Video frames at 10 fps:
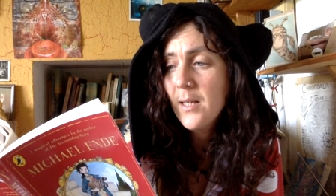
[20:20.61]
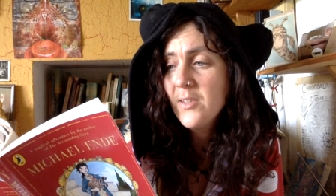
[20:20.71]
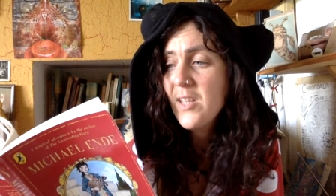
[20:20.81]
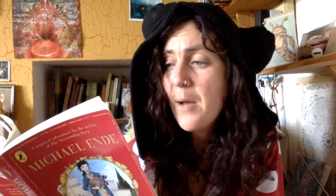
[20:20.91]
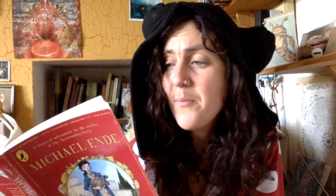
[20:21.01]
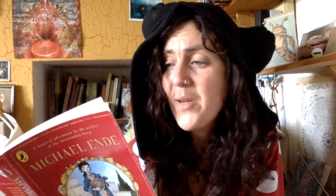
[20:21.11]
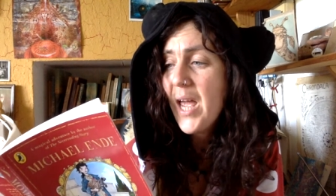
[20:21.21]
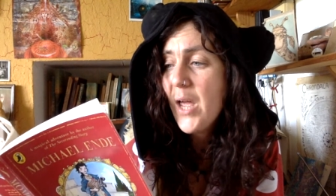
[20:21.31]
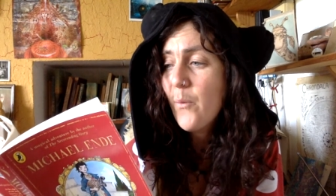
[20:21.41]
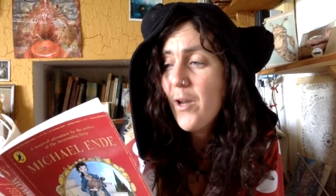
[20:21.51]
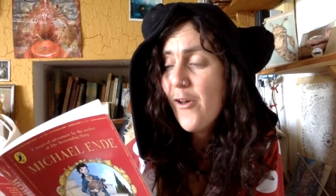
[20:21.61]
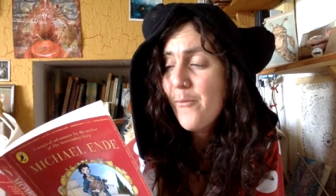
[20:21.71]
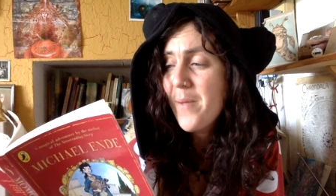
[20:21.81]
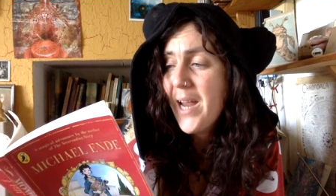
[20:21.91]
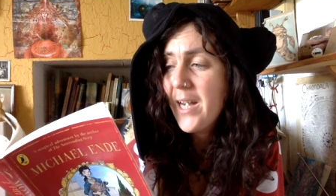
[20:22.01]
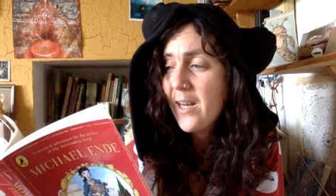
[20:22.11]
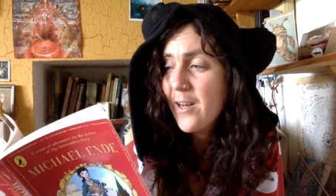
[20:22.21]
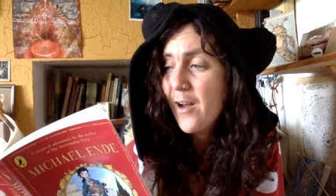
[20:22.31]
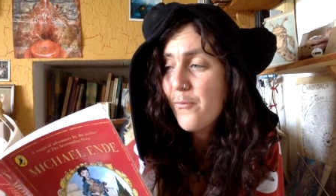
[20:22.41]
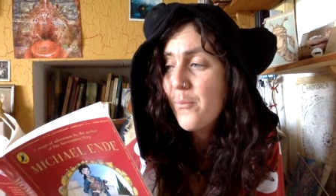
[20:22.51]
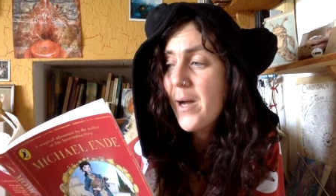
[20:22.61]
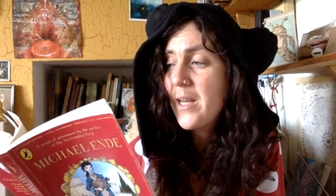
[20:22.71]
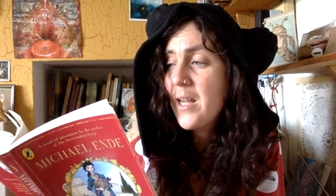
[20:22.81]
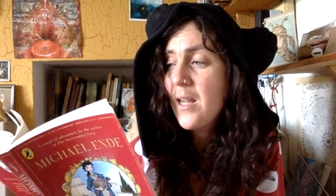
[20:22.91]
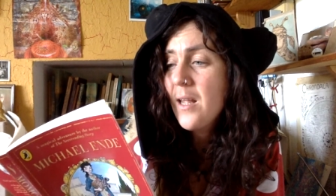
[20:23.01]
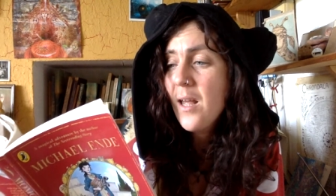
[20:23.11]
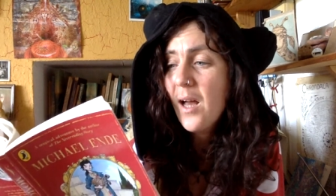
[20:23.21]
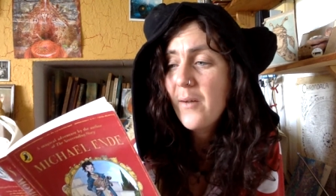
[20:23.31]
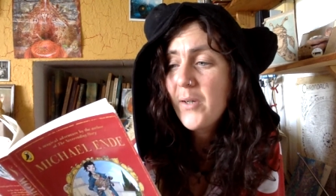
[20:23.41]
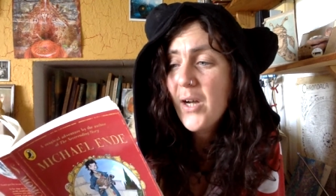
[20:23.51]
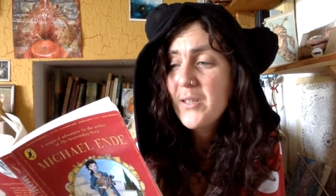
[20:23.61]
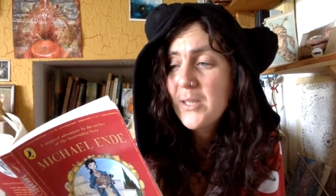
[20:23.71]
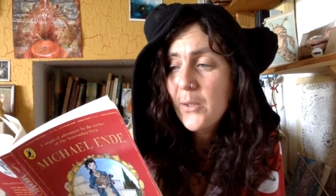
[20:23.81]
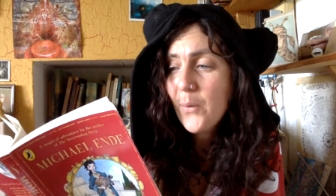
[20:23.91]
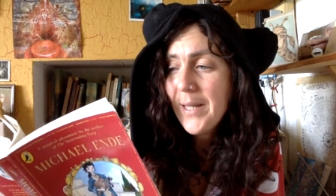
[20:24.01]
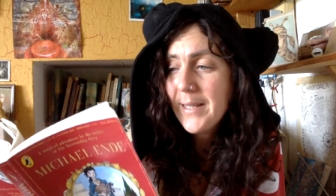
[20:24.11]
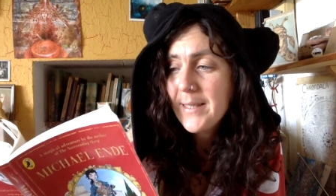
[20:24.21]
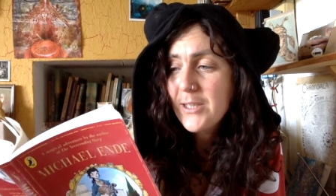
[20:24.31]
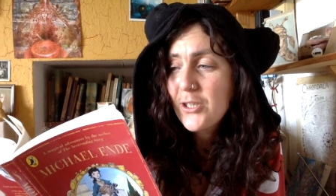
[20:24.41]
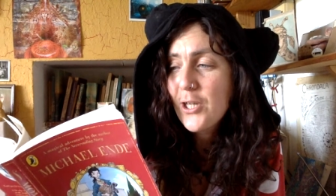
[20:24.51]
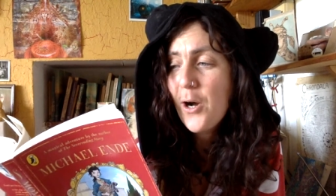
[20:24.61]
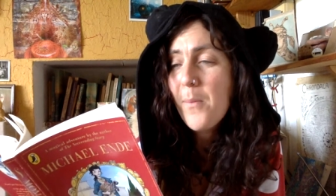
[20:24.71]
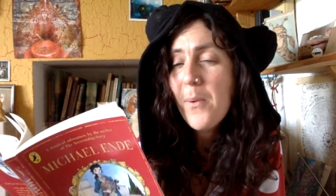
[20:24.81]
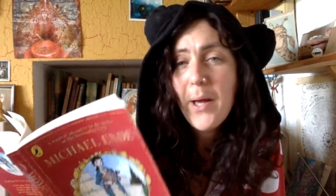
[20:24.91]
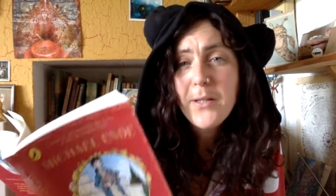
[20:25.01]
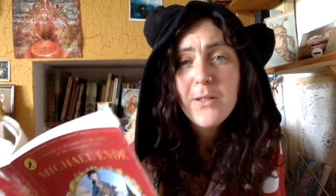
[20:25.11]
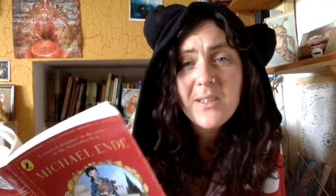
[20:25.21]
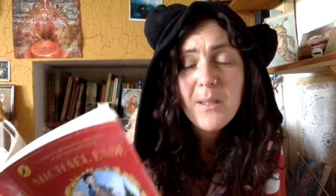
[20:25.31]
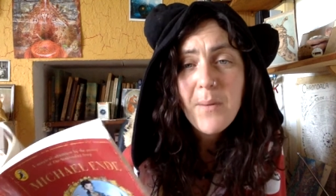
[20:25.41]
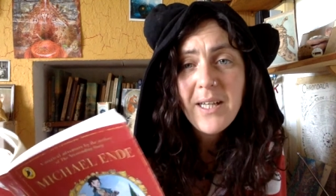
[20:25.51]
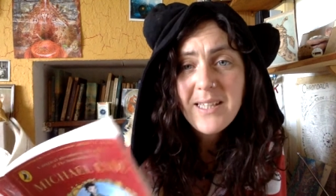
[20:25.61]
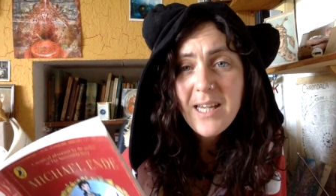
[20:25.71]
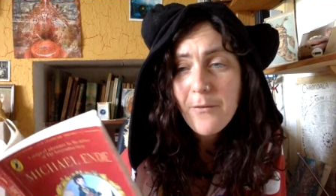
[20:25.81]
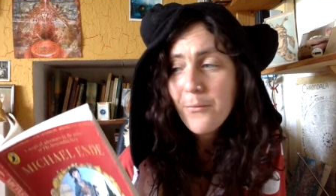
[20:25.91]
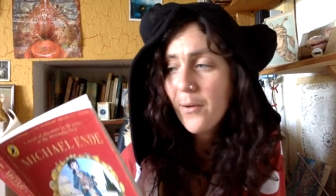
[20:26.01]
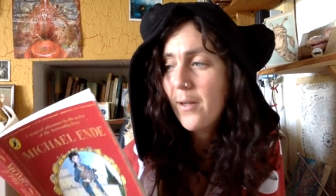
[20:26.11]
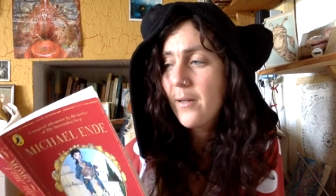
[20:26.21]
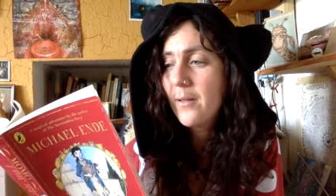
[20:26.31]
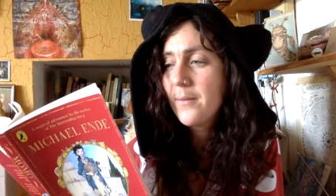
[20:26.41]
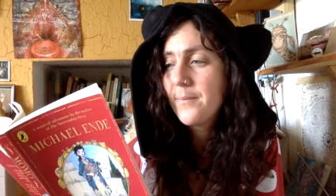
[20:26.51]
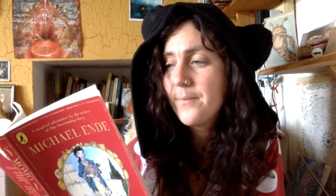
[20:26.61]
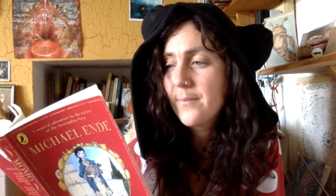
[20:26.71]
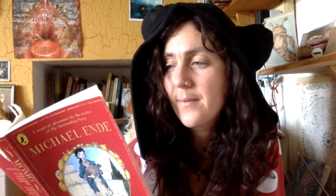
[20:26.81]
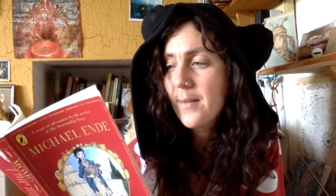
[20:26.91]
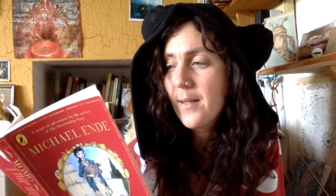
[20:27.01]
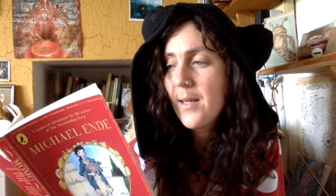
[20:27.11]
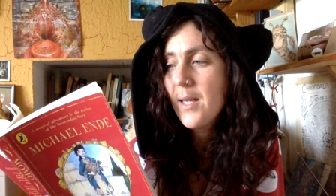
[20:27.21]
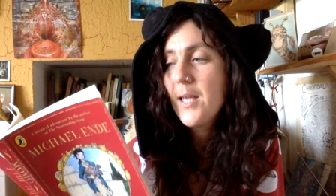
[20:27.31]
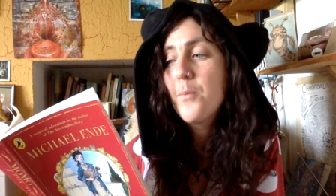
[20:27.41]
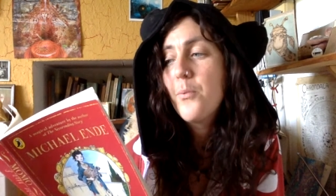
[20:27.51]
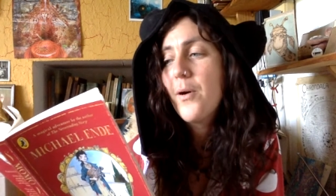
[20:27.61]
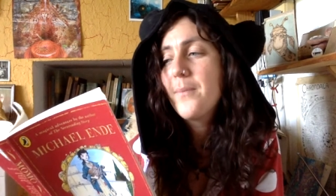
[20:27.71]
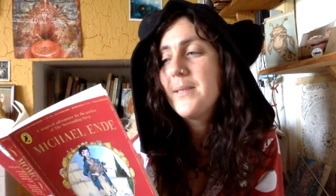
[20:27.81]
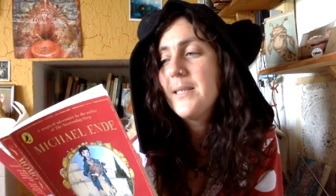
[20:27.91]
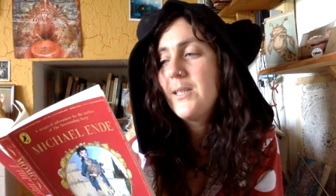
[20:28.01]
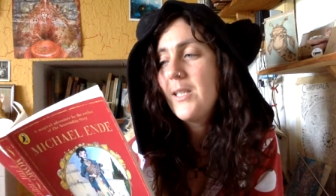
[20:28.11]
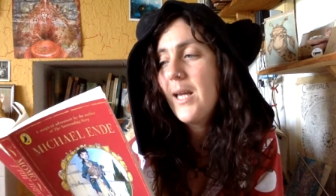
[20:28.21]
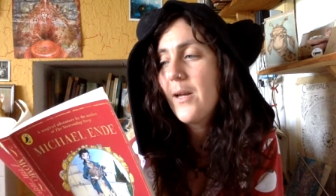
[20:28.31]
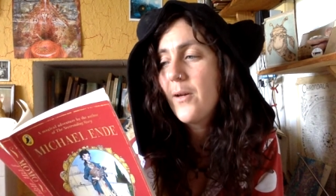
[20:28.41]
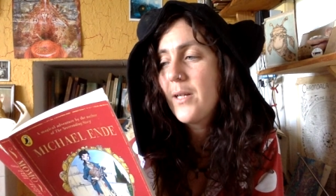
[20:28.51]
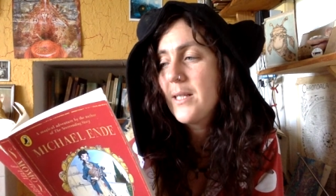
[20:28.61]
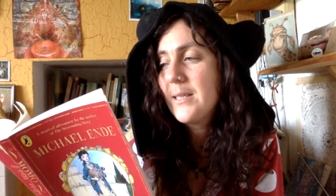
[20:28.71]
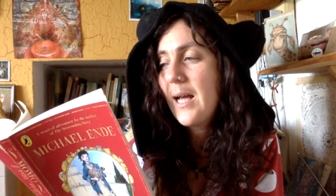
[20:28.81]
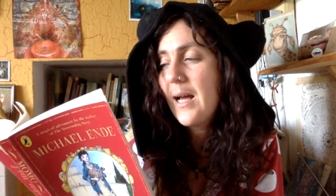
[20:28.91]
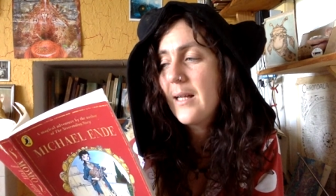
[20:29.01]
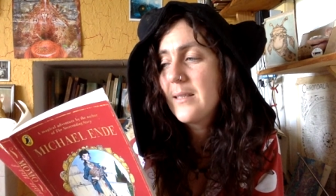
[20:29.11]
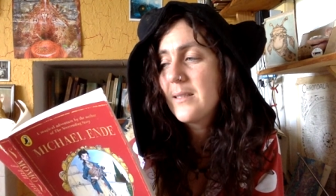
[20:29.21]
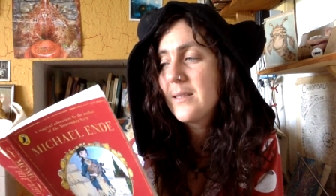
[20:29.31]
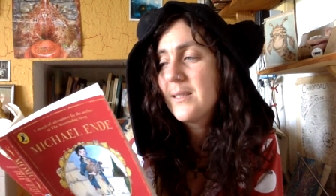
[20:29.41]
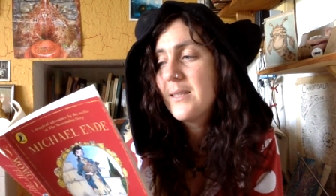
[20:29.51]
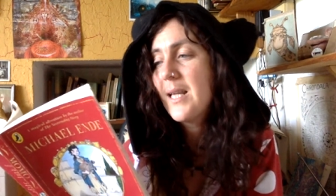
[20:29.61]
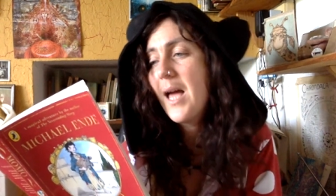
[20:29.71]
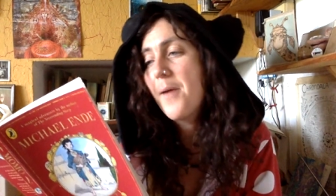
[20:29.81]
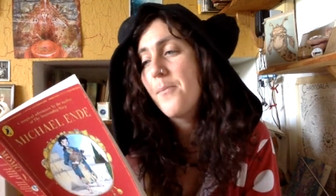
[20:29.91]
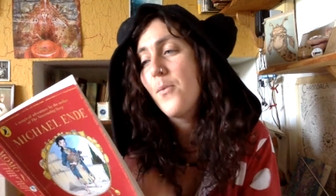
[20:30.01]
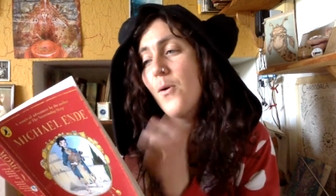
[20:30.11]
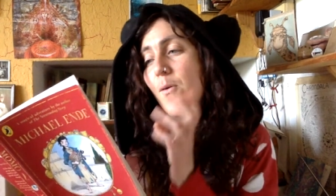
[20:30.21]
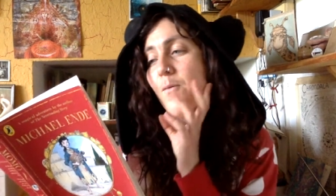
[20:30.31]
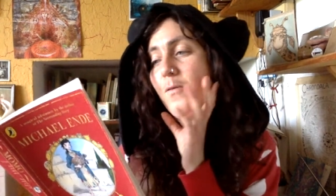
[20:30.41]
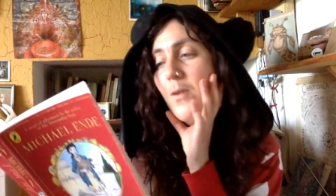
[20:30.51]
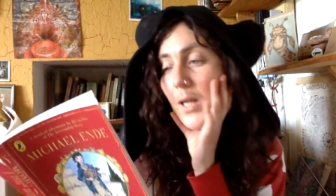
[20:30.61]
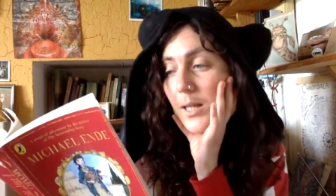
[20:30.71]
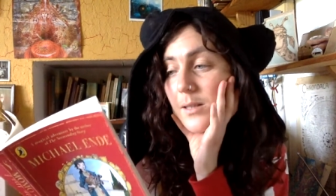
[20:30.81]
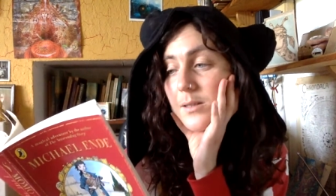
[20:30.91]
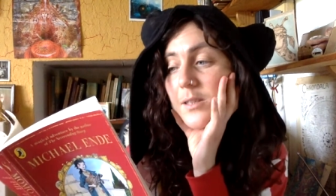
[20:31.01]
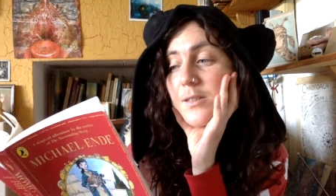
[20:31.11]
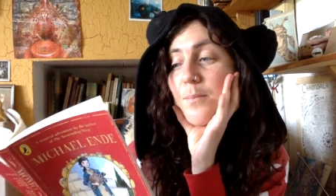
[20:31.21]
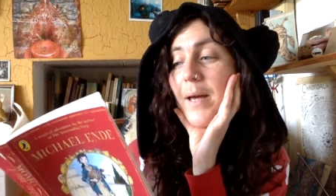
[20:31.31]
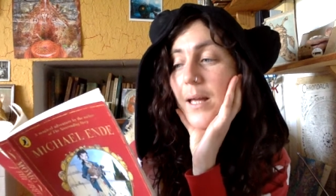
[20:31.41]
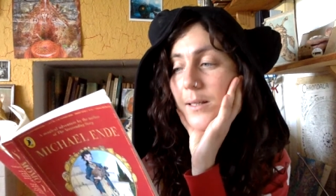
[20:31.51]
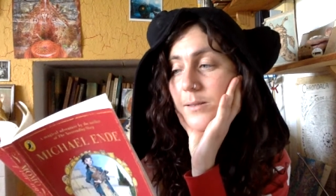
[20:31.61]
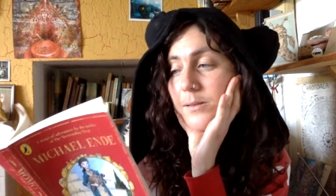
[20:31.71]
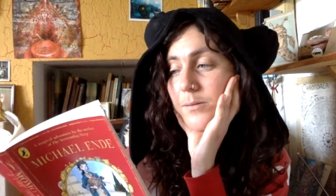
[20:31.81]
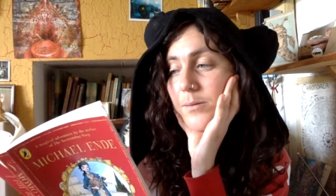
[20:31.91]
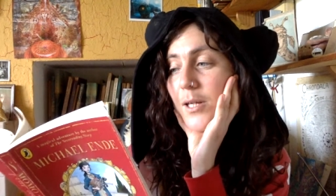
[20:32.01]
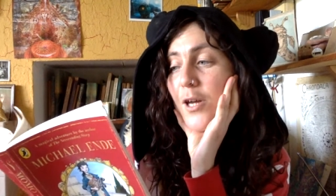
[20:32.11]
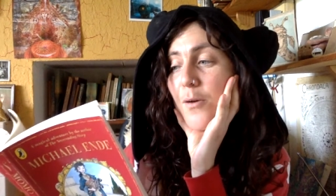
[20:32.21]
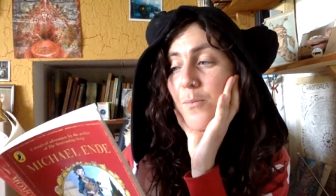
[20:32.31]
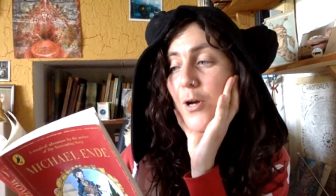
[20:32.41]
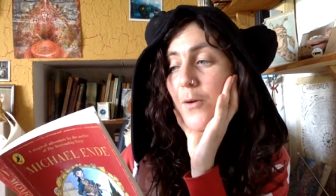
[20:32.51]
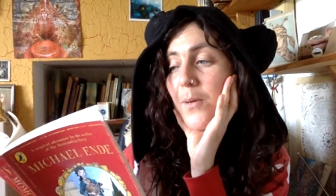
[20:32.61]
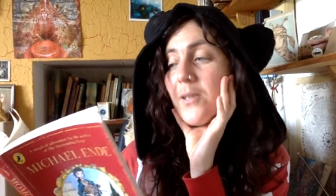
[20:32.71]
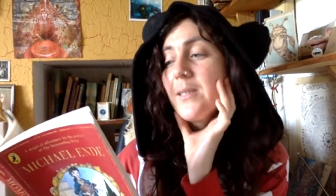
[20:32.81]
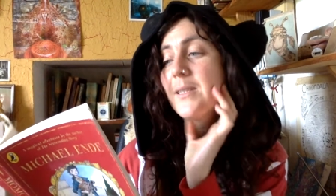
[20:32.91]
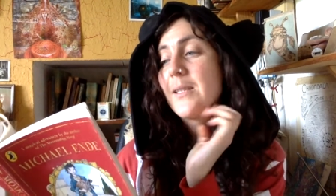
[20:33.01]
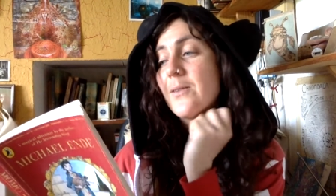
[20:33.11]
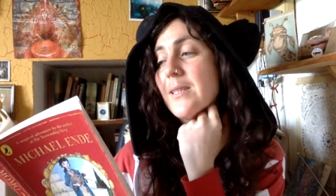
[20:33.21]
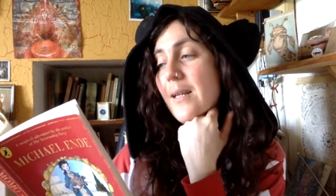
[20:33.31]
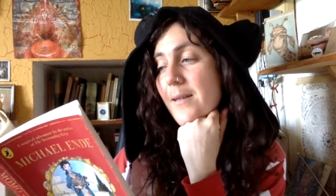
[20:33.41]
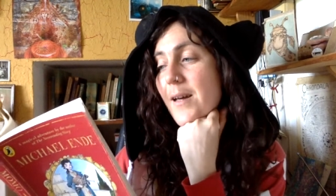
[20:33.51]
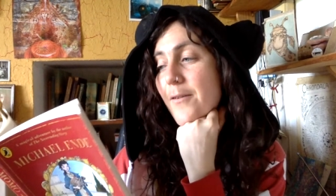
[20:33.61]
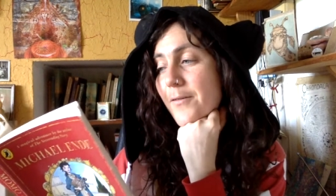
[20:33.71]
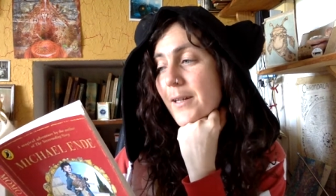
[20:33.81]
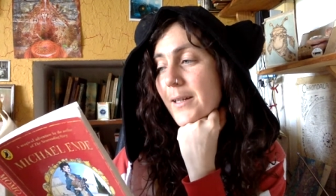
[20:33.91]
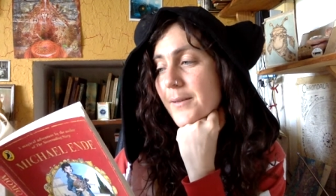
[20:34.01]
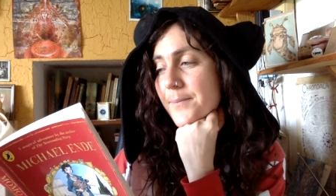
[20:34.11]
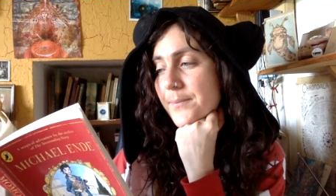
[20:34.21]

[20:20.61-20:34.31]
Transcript: Some day when I've made enough money, I'm going to quit this job and do something different. He propped his chin on his hands and stared mournfully into space. Momo still said nothing,